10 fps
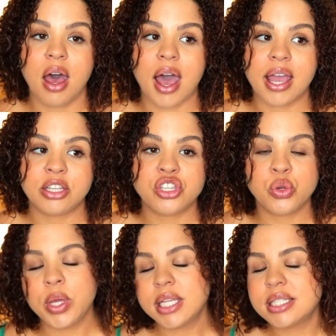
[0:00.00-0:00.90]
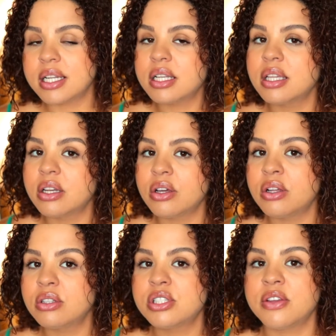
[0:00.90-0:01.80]
I tweaked it a
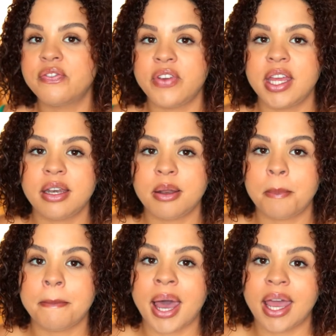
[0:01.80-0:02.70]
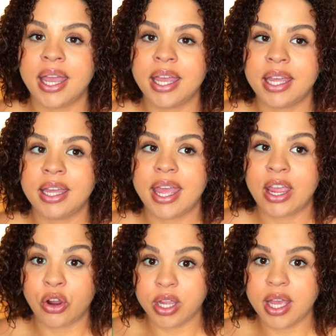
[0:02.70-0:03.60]
little to fit my
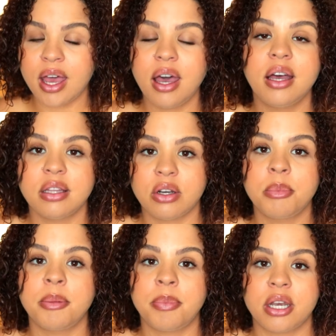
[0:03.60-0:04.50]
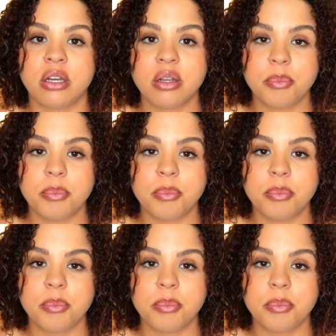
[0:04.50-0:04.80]
area a little bit better